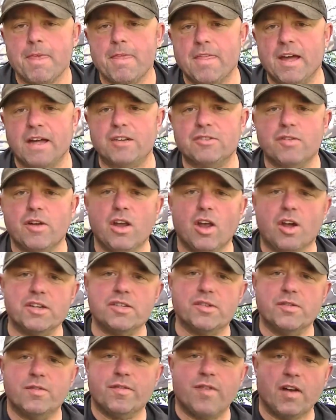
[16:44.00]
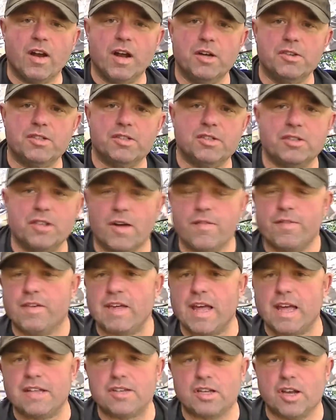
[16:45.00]
Thanks for your likes and follows. Don't
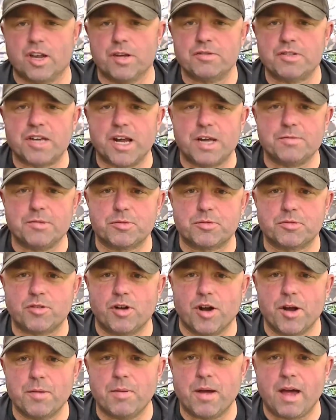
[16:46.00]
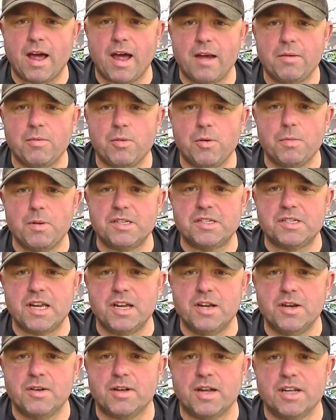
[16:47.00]
forget to like, share, and subscribe, and we'll be
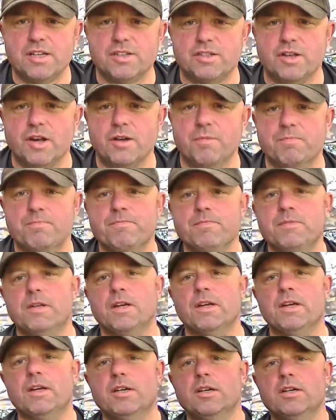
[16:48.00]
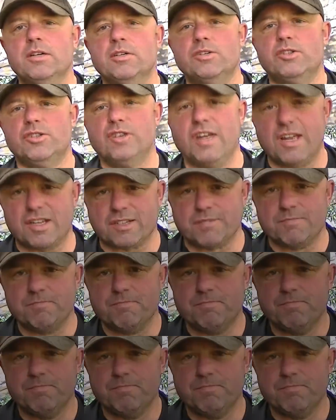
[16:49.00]
seeing you again soon. Cheers.